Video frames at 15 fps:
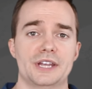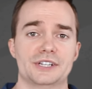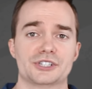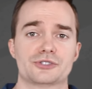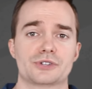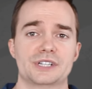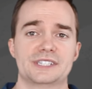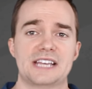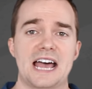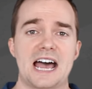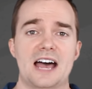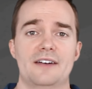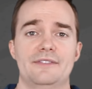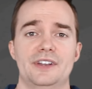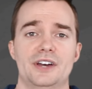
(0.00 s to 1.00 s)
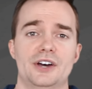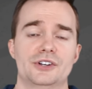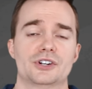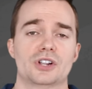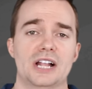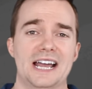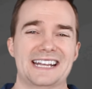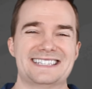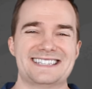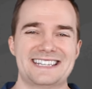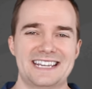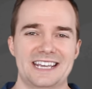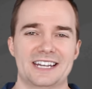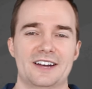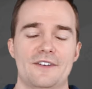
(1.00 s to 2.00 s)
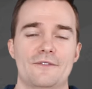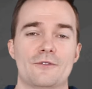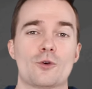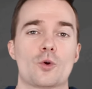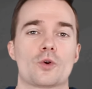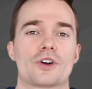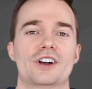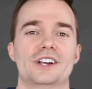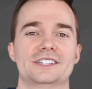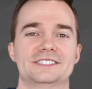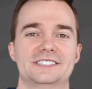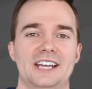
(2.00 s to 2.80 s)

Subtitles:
industries have an underlying need for